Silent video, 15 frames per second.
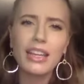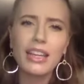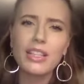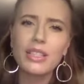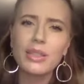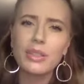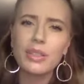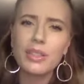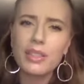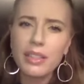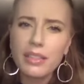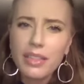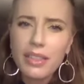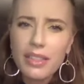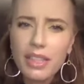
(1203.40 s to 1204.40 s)
things so
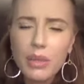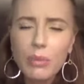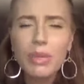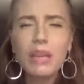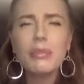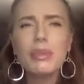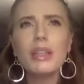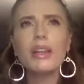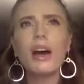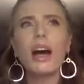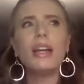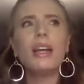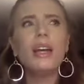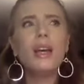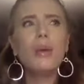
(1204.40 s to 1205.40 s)
seriously, maybe
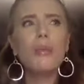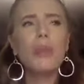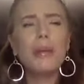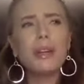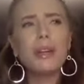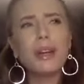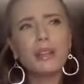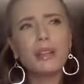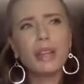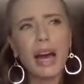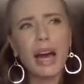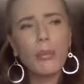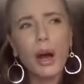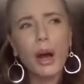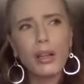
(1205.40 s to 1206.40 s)
not
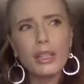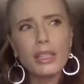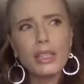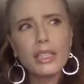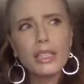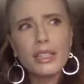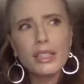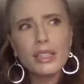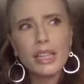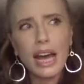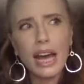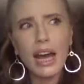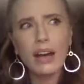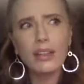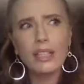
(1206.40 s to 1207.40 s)
allow politics to
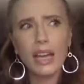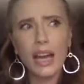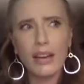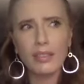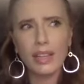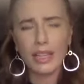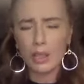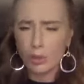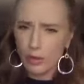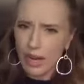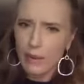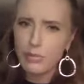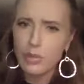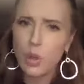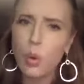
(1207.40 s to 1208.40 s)
have like
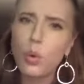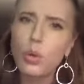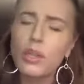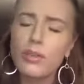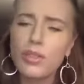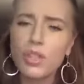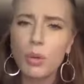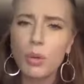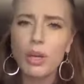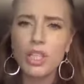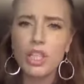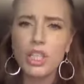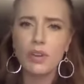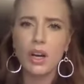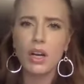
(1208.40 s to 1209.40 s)
grabbed hold of so
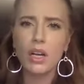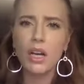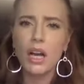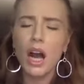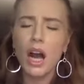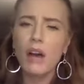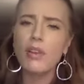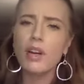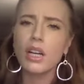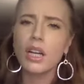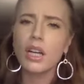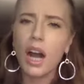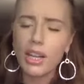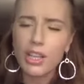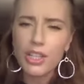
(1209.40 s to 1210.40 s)
much of our
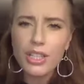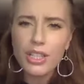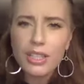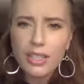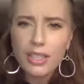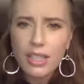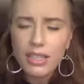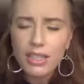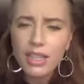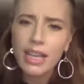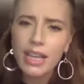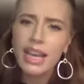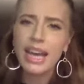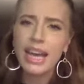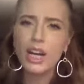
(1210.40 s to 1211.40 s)
consciousness
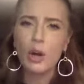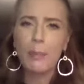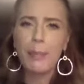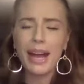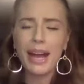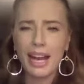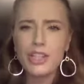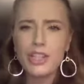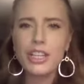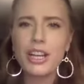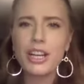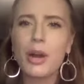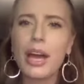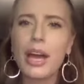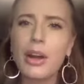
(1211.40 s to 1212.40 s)
and our
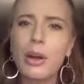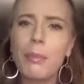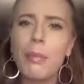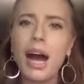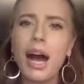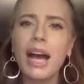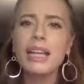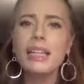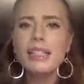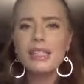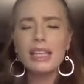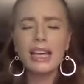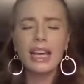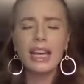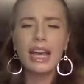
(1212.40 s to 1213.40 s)
passion and our
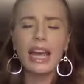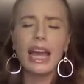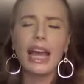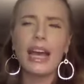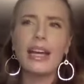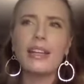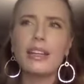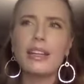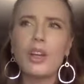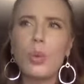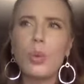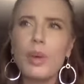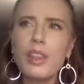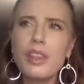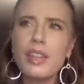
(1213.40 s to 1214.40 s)
minds. And you know,
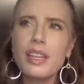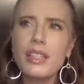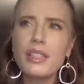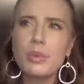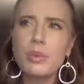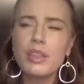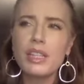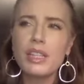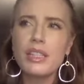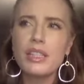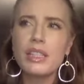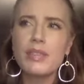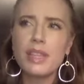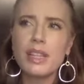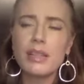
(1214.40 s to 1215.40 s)
with these
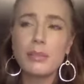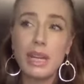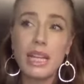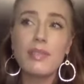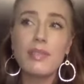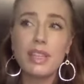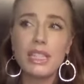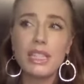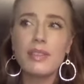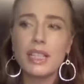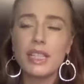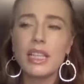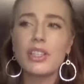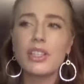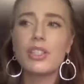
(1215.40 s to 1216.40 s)

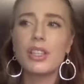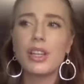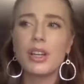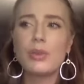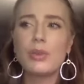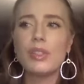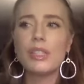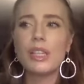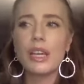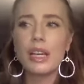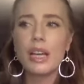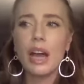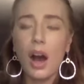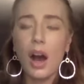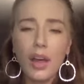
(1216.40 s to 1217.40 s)
civic touchstones
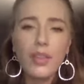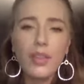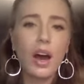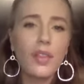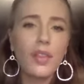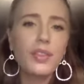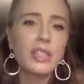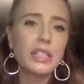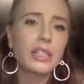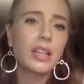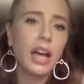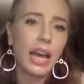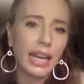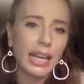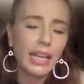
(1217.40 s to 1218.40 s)
on the
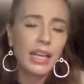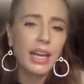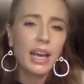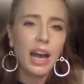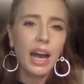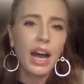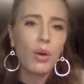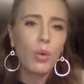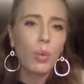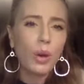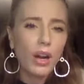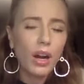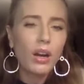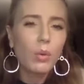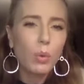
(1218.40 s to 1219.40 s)
decline,
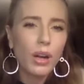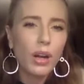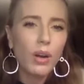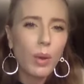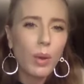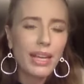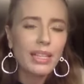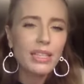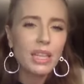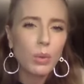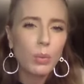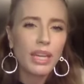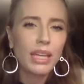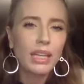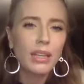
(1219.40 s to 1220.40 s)
what are ways that
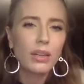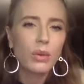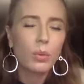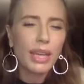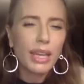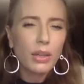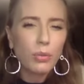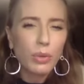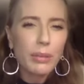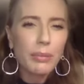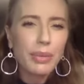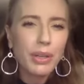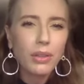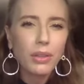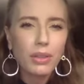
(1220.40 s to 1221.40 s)
we can
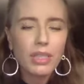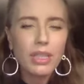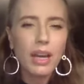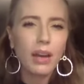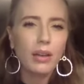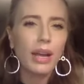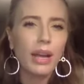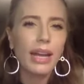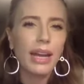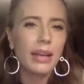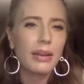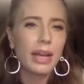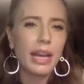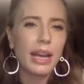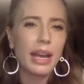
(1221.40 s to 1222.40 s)
rebuild our,
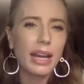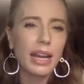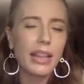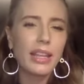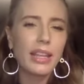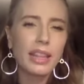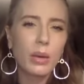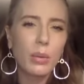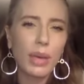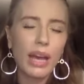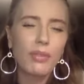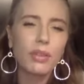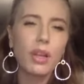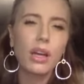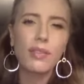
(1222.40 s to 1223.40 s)
and I think that we
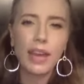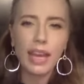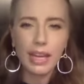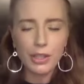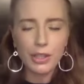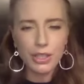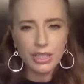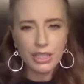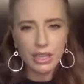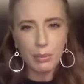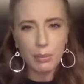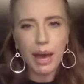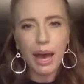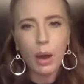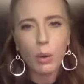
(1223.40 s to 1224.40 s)
have a lot of agency
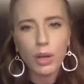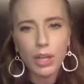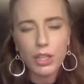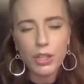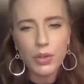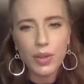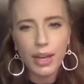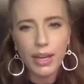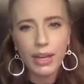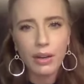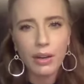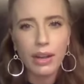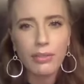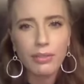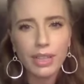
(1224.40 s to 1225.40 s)
and power to do that in
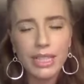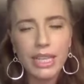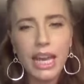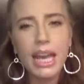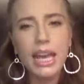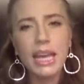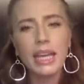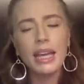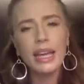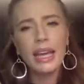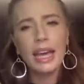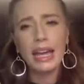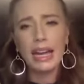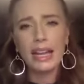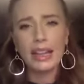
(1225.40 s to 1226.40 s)
our everyday.
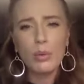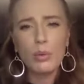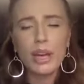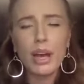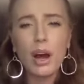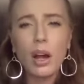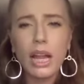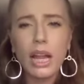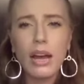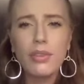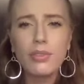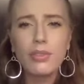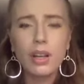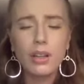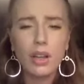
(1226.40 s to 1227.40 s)
And I think we all
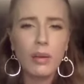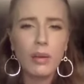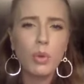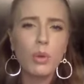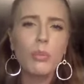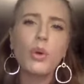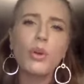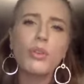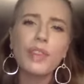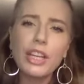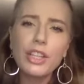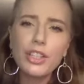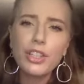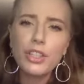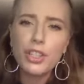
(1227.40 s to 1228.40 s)
have a lot more
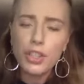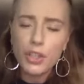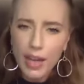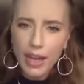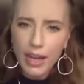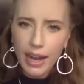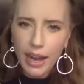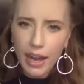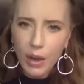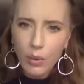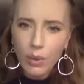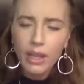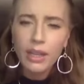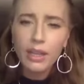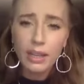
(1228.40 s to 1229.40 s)
motivation to do that
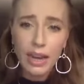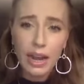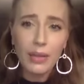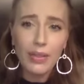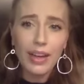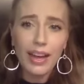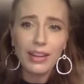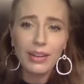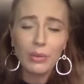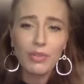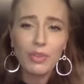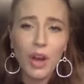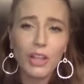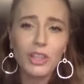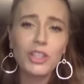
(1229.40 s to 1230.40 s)
now that
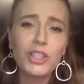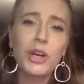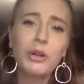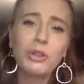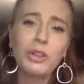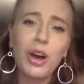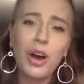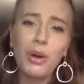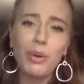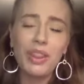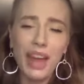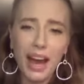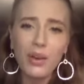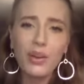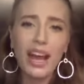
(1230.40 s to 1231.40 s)
we've gone so long
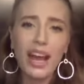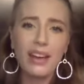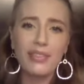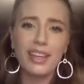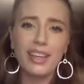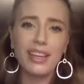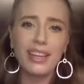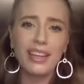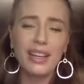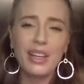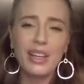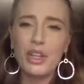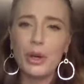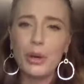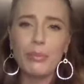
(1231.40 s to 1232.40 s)
without having,
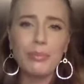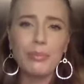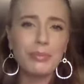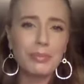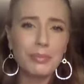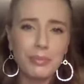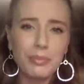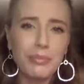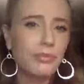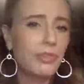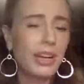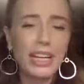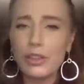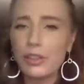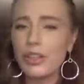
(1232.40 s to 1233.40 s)
you know,
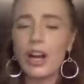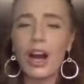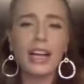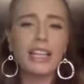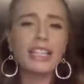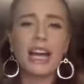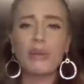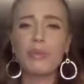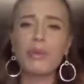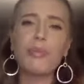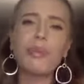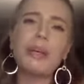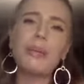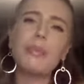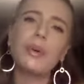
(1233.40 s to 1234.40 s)
regular contact with
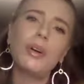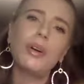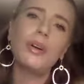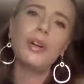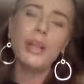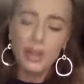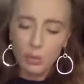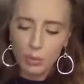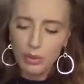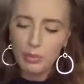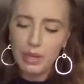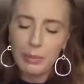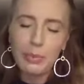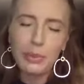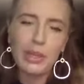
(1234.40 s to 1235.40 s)
people
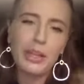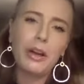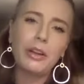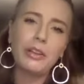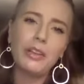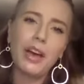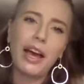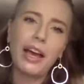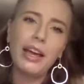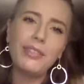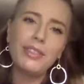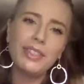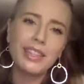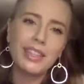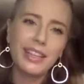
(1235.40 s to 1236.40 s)
in our
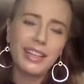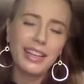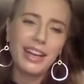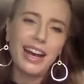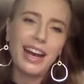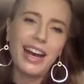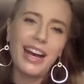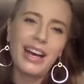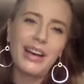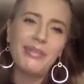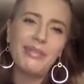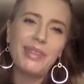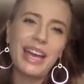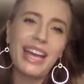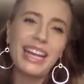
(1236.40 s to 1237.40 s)
lives.
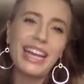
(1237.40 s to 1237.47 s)
To